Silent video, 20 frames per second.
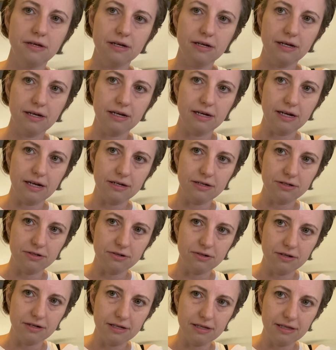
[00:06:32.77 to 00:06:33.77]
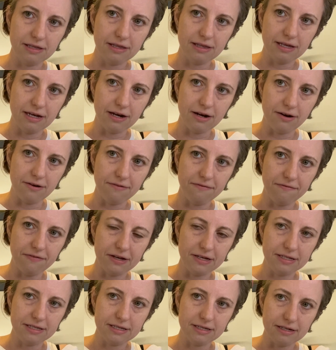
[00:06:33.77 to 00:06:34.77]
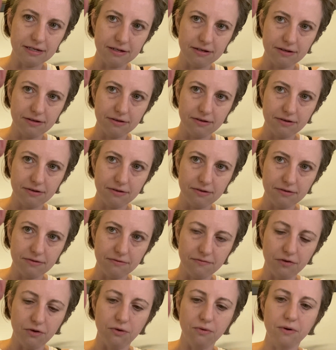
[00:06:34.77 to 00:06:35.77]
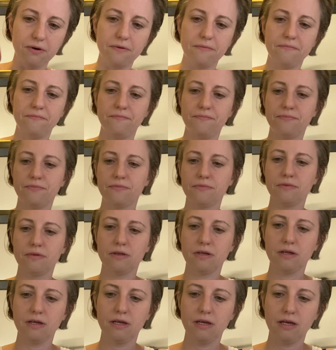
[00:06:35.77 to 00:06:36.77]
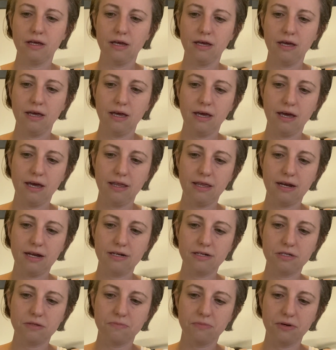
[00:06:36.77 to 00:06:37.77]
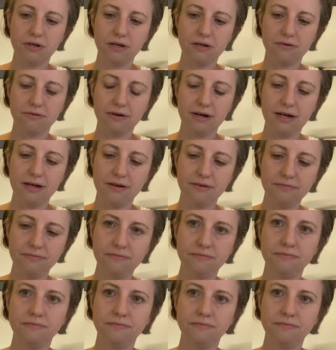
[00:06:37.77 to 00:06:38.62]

connector there facing forward. And then I just bring it around,